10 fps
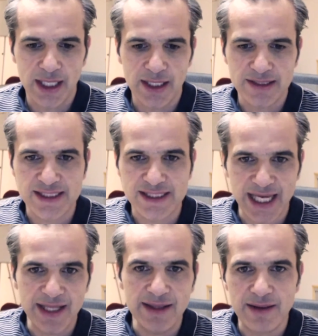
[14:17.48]

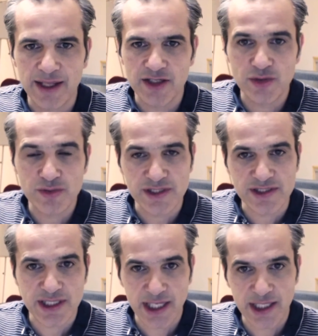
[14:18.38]
scan that using
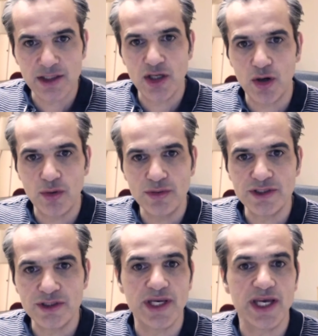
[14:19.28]
scan
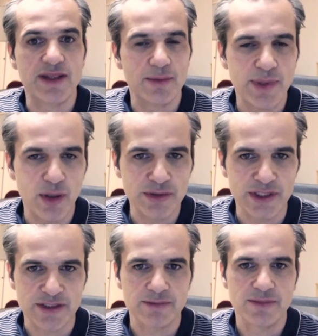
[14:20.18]
codes to get the bonus.